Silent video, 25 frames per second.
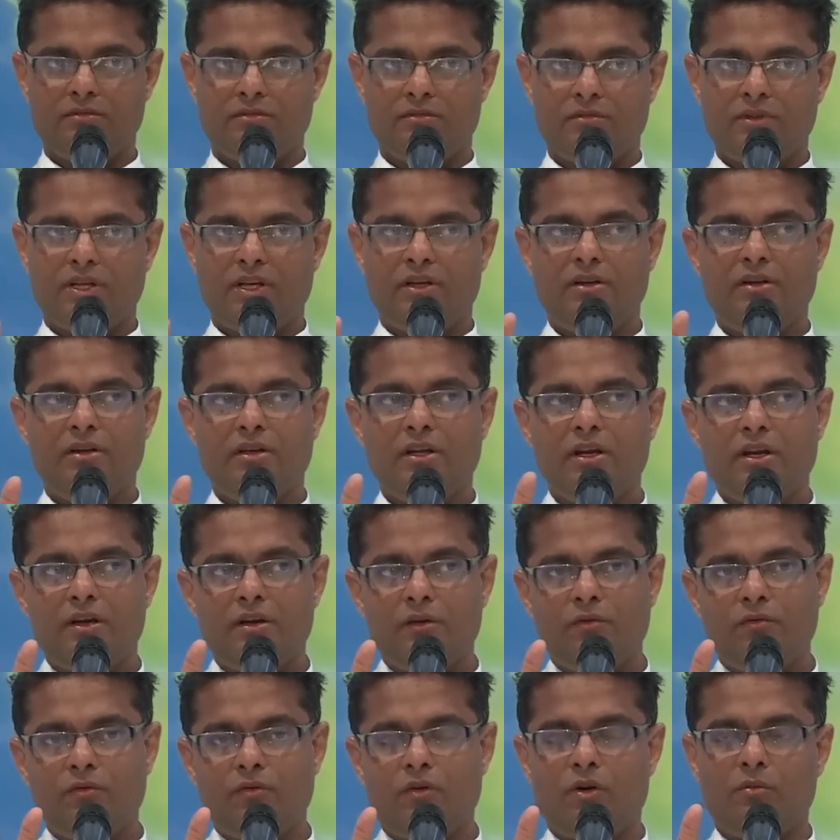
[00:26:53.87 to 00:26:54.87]
that
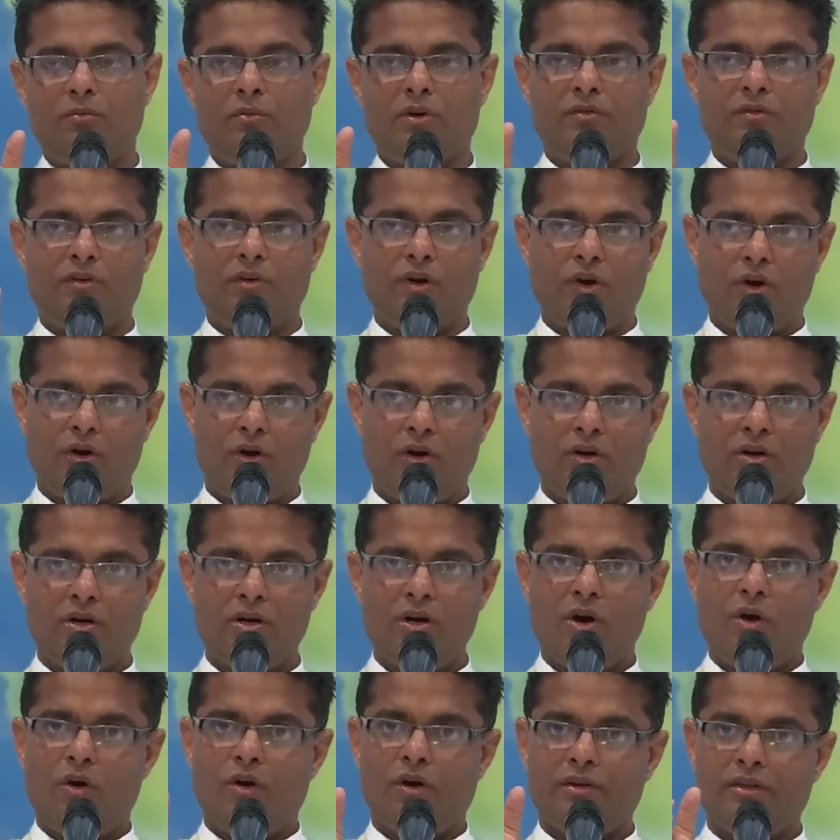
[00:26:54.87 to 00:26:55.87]
negative form of awe
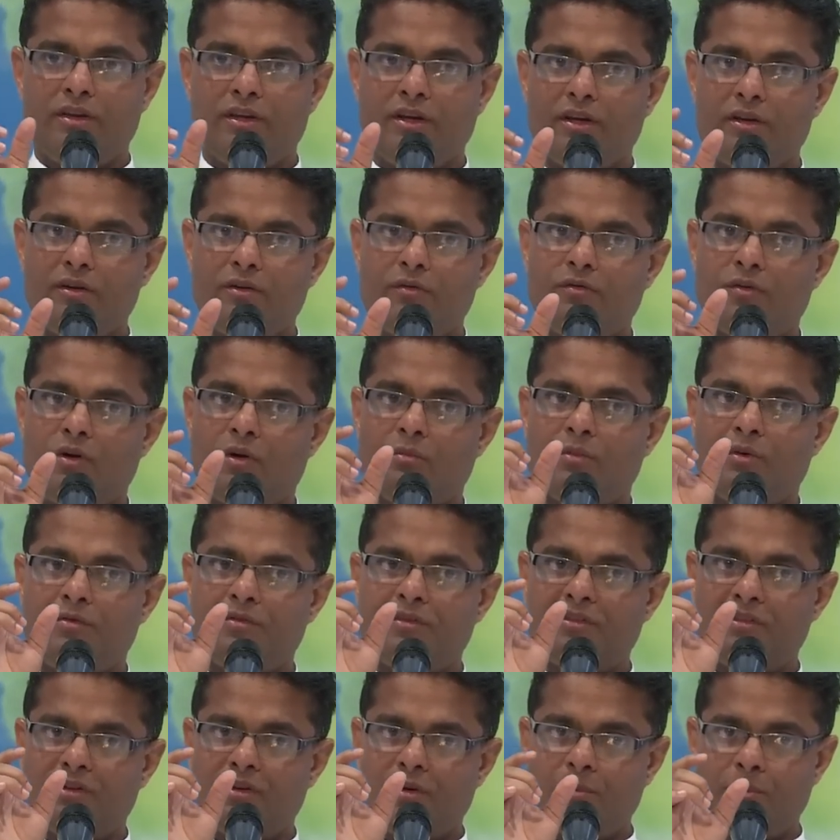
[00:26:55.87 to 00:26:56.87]
or negative form of
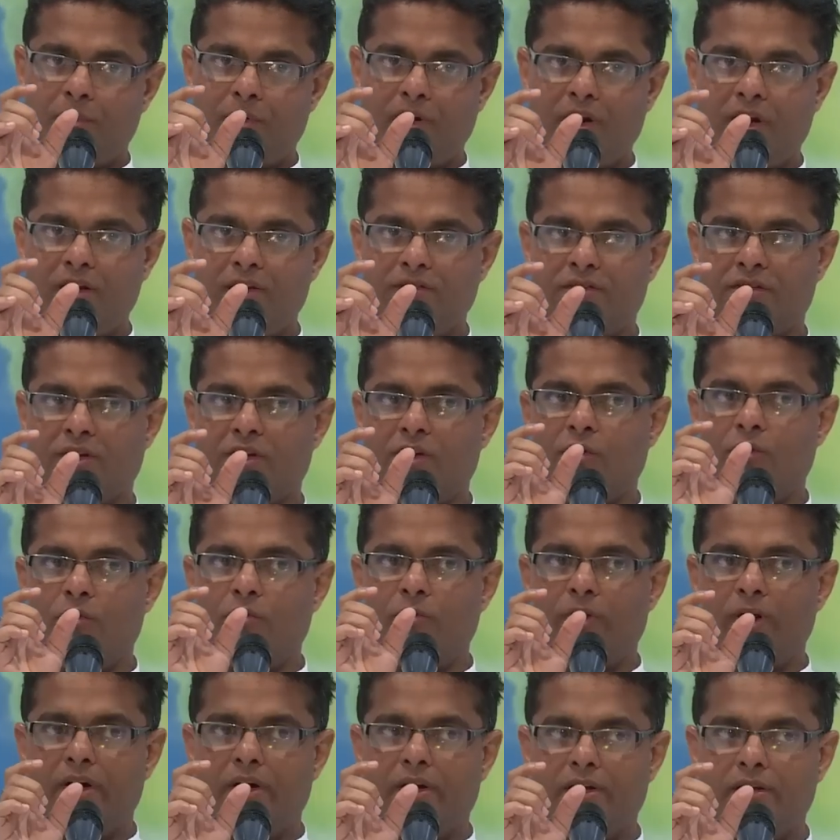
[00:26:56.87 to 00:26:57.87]
surprise,
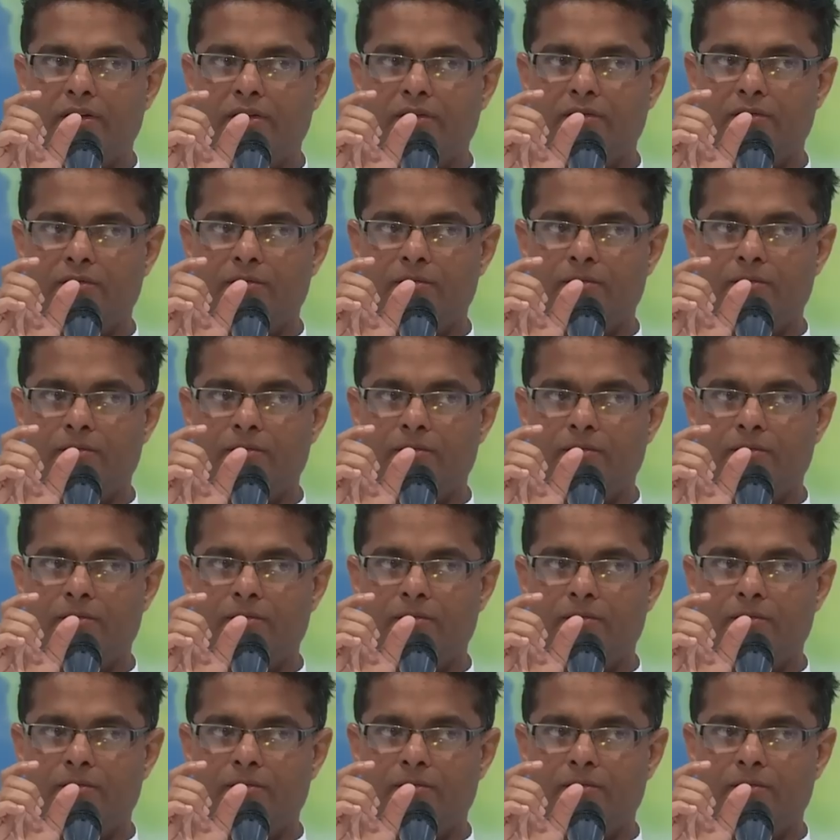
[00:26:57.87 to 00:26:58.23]
wherein